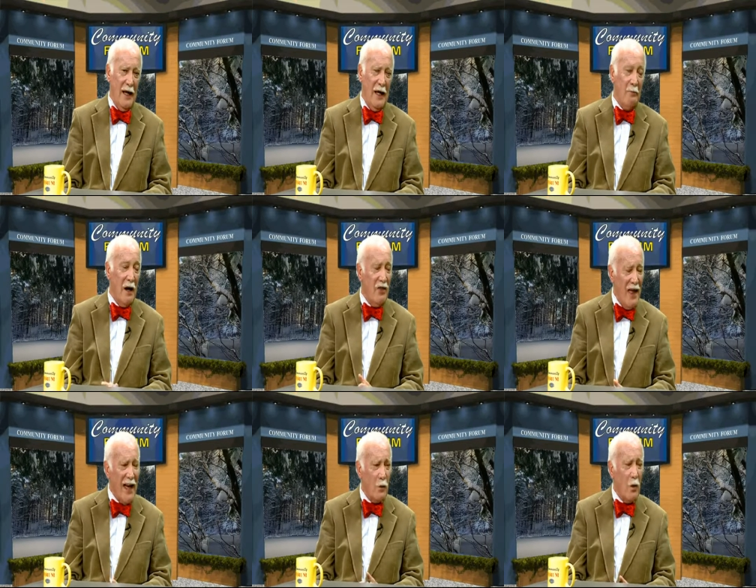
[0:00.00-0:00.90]
And by
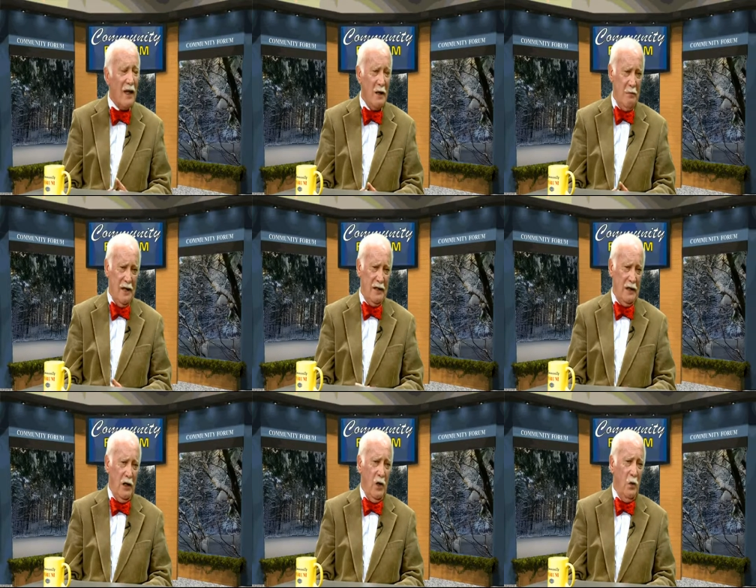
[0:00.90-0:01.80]
that, what he meant
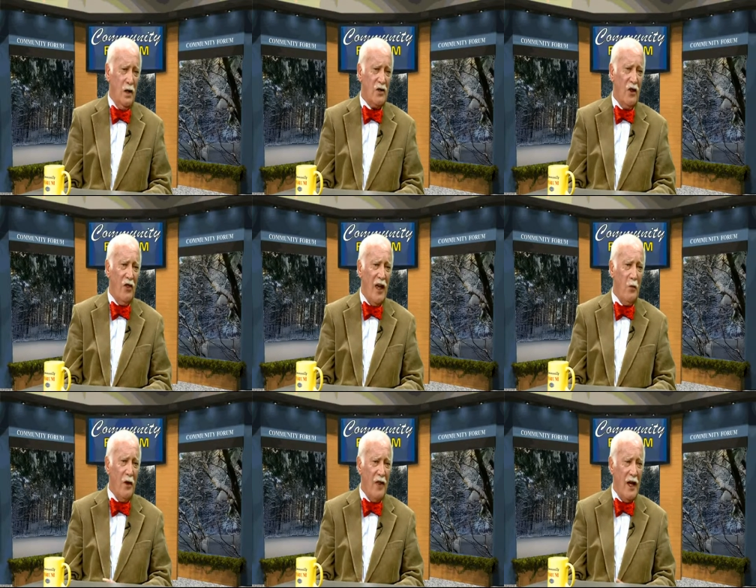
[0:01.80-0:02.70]
was that they
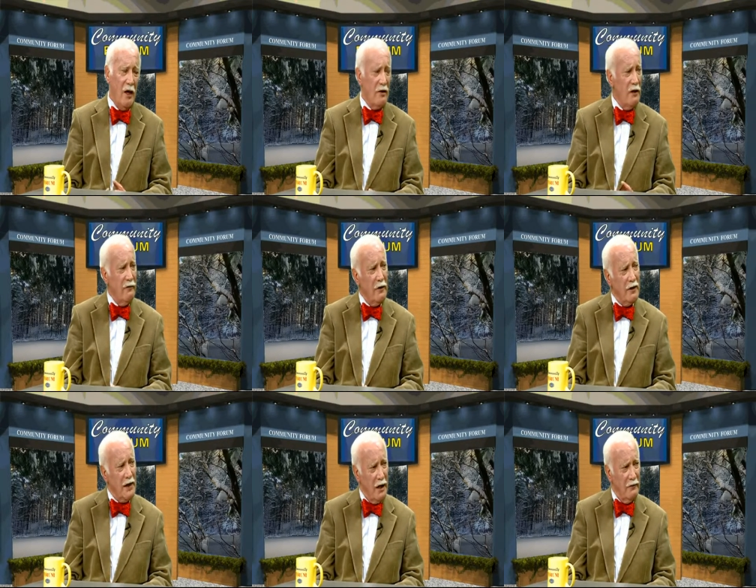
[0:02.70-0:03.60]
were there in
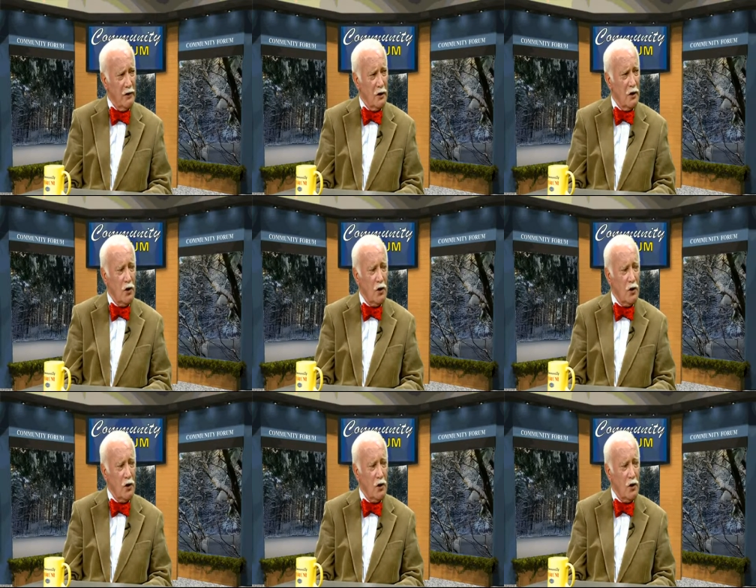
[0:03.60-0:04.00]
Philadelphia